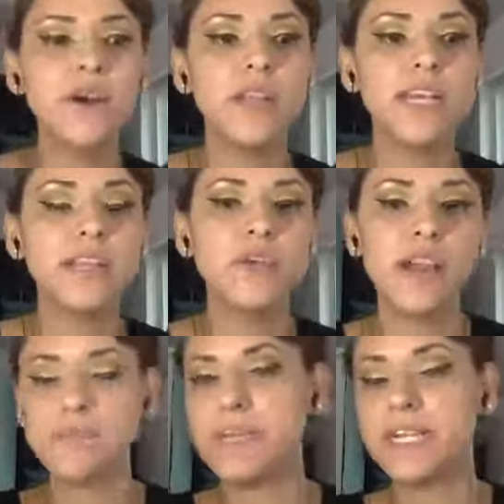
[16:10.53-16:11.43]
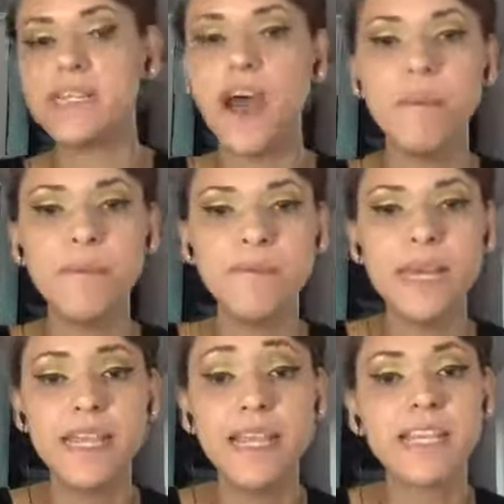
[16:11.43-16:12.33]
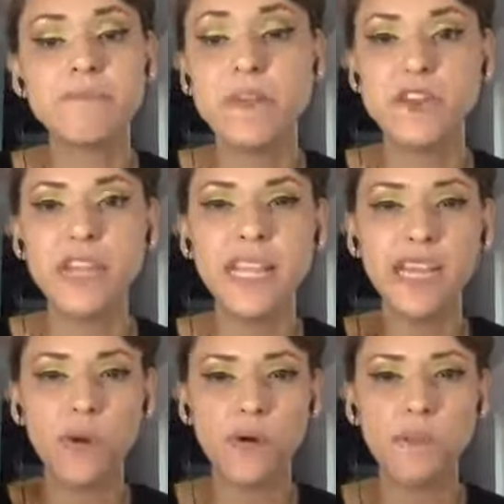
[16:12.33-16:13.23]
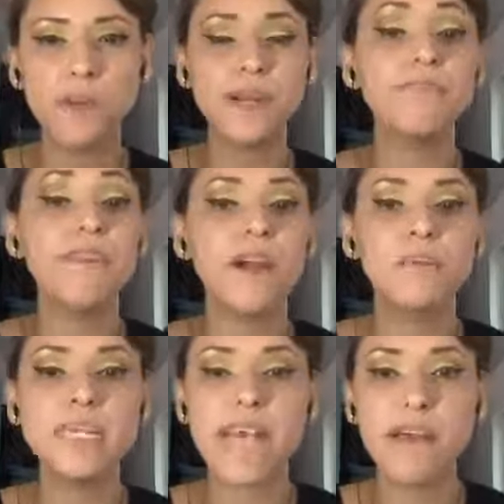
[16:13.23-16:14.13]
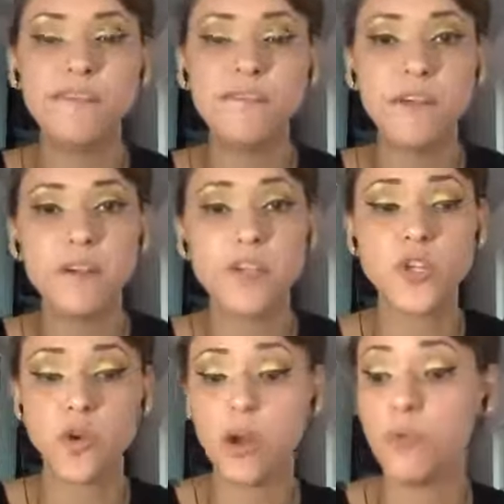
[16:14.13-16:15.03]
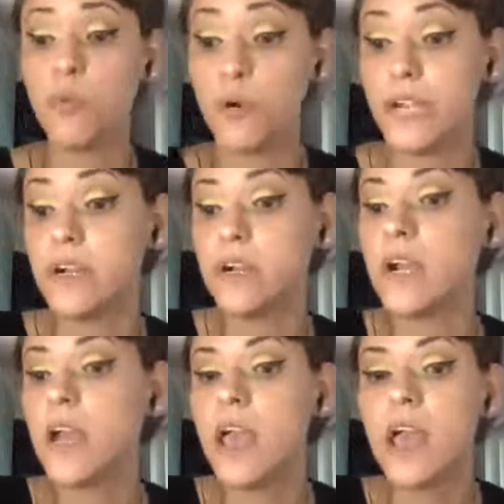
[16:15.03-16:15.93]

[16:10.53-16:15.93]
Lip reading: Like you got to be on top of it. Like especially like corporate environments have a very strong warrior.